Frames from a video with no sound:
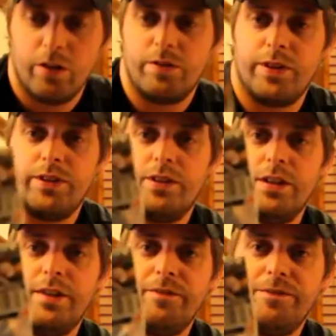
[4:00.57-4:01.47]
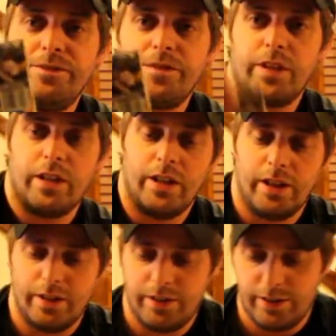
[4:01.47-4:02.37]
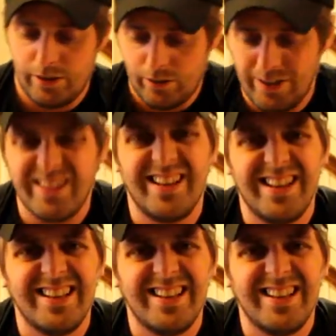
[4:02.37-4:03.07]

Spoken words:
don't know if you could see it. You know what?